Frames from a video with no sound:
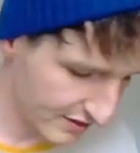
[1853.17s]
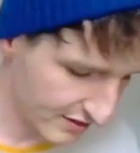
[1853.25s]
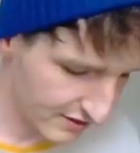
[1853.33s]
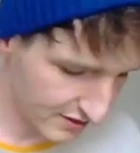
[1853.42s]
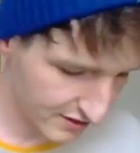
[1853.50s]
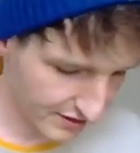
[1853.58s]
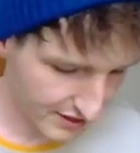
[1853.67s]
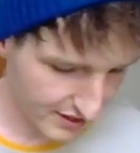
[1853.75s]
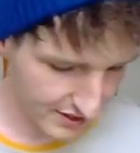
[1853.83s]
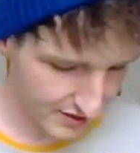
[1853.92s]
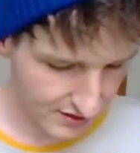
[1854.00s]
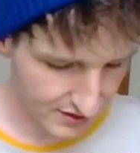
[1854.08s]
this
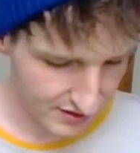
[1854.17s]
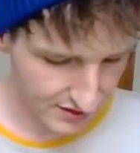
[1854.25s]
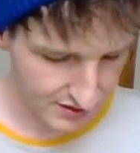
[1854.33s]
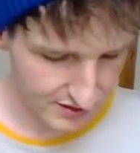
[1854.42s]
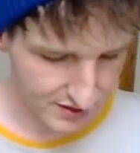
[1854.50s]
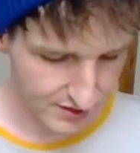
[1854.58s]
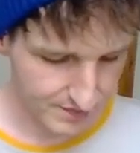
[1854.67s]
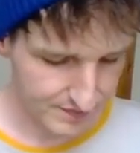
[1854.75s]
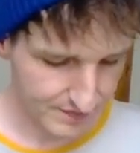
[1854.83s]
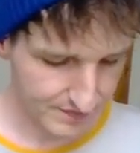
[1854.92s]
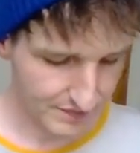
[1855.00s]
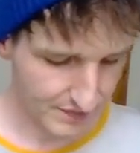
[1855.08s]
thing,
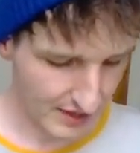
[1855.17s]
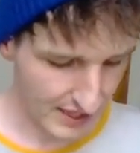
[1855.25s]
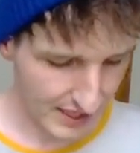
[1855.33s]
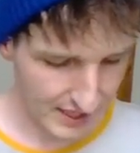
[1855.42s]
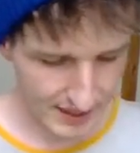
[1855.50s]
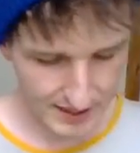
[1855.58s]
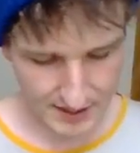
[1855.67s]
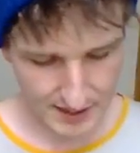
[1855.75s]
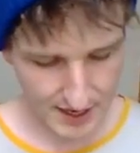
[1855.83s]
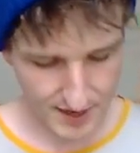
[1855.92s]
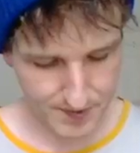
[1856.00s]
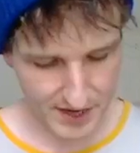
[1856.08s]
and
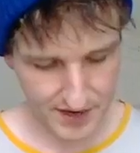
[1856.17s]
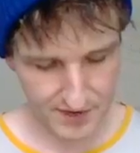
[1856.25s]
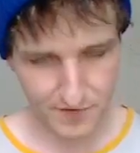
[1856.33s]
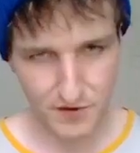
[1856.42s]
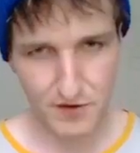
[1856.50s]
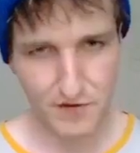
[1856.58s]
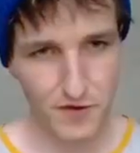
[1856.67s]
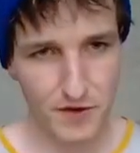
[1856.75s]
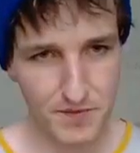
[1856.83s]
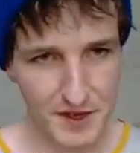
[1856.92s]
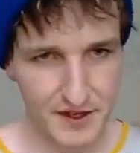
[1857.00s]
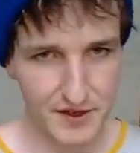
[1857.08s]
I play a
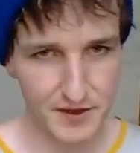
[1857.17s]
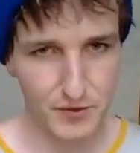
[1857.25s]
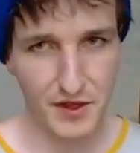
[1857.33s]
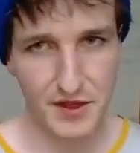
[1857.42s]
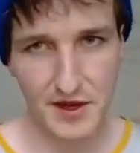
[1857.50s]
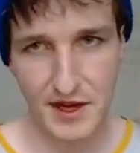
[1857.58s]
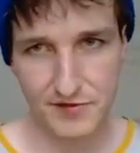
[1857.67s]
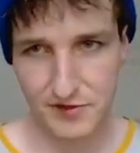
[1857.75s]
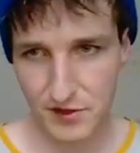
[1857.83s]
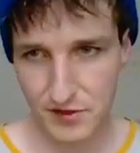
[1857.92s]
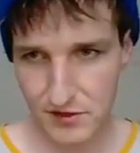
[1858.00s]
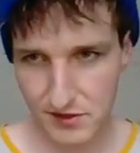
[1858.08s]
4/4 meter with half
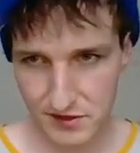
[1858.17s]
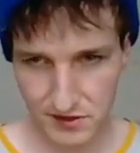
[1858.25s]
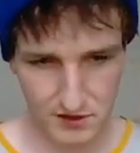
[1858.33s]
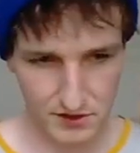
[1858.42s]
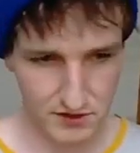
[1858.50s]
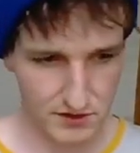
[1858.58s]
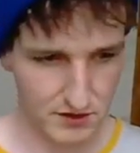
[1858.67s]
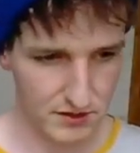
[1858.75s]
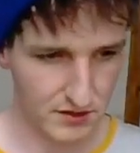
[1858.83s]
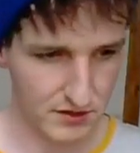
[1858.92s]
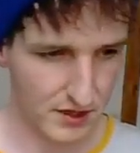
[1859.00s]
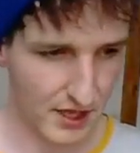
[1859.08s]
notes.
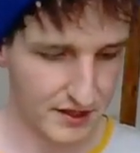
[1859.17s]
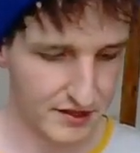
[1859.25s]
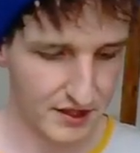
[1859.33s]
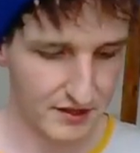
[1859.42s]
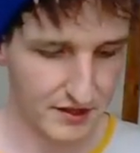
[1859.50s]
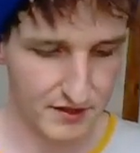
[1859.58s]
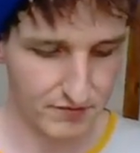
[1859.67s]
I just